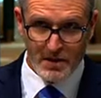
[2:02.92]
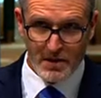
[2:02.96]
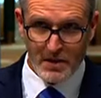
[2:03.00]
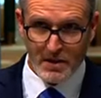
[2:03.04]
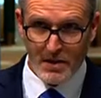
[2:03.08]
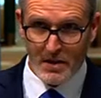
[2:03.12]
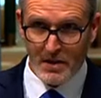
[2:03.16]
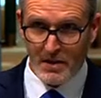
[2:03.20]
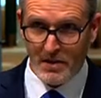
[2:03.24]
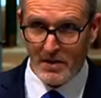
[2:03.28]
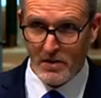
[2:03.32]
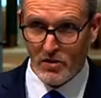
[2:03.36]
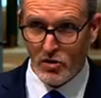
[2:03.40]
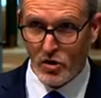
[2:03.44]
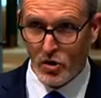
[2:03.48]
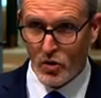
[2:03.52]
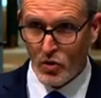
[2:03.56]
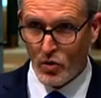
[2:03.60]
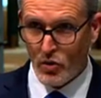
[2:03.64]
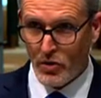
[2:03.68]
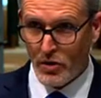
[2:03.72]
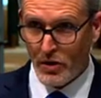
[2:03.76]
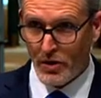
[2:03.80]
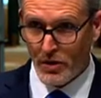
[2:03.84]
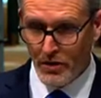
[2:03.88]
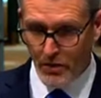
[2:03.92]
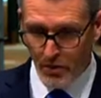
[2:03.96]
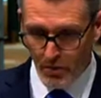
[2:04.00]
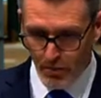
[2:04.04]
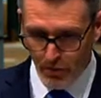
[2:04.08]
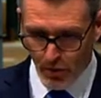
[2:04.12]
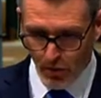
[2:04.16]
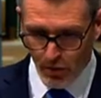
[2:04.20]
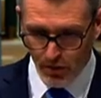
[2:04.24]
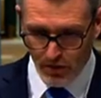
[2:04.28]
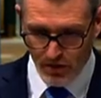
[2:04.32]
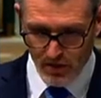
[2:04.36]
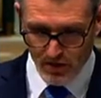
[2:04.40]
and has ensured that the
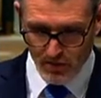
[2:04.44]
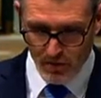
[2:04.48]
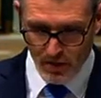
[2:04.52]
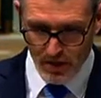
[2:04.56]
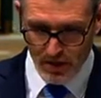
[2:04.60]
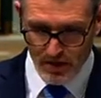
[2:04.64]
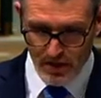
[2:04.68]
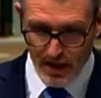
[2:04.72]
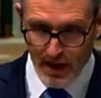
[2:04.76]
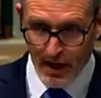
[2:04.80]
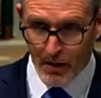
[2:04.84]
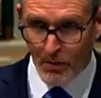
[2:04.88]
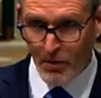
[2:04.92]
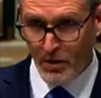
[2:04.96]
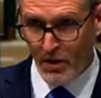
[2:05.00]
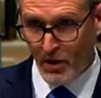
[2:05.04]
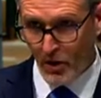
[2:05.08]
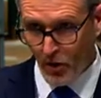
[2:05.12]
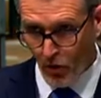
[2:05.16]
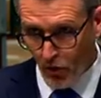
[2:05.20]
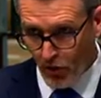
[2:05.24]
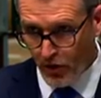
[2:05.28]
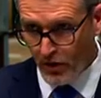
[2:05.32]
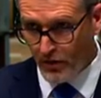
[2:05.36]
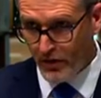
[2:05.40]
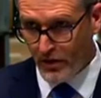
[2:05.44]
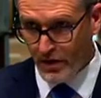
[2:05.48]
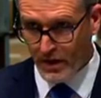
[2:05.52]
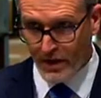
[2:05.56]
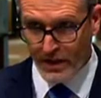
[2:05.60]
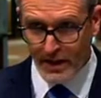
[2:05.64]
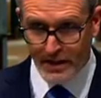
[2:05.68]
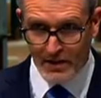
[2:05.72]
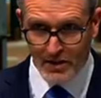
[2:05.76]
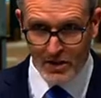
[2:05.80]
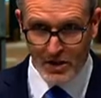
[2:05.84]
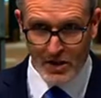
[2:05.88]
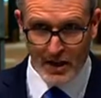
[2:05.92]
reports have been tabled in order for the
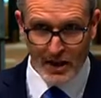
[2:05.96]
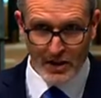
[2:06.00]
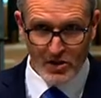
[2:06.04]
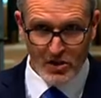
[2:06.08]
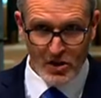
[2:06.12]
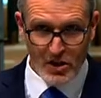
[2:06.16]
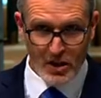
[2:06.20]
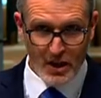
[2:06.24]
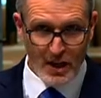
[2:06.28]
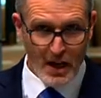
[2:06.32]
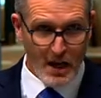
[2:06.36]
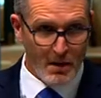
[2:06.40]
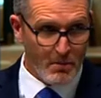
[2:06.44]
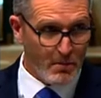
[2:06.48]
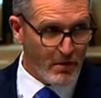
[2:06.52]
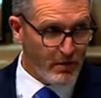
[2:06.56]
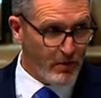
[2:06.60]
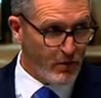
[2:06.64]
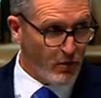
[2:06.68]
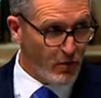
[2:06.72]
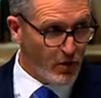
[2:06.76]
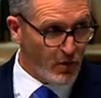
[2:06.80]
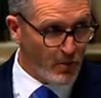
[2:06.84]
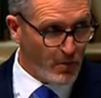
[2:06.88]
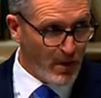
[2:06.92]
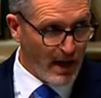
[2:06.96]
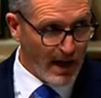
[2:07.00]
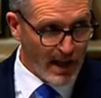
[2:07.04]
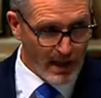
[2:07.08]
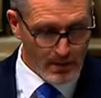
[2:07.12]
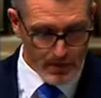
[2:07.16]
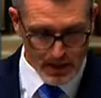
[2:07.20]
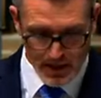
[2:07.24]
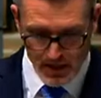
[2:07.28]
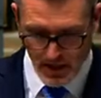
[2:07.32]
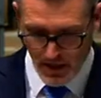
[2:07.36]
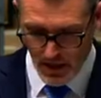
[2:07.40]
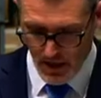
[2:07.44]
legislation to come before the
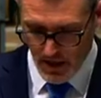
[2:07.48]
parliament